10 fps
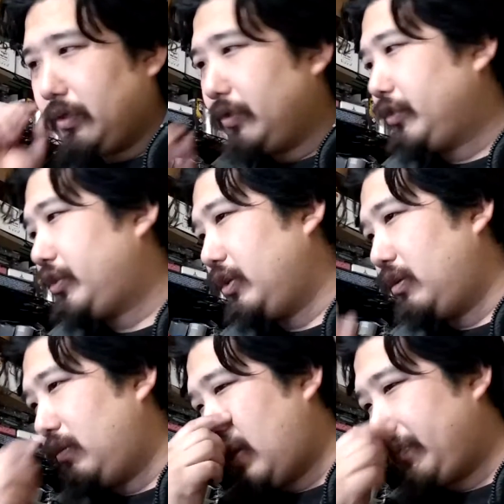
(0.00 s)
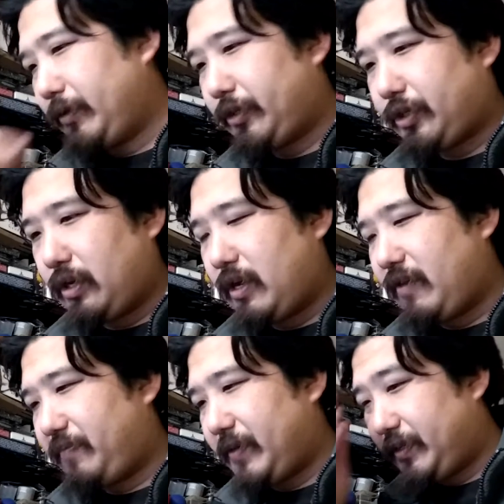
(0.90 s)
So I'm going to start
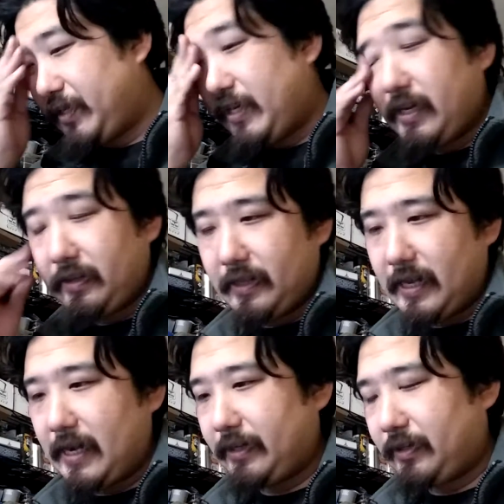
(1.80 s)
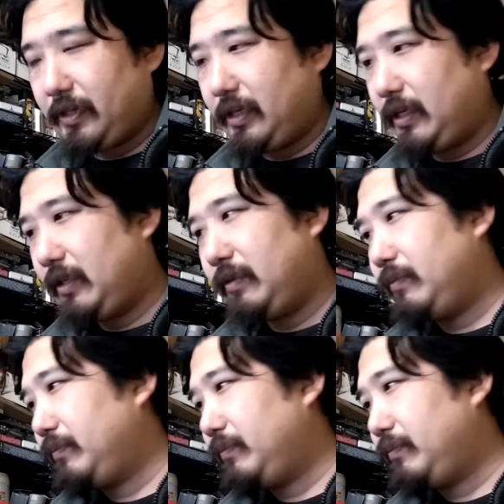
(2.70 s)
off by saying that the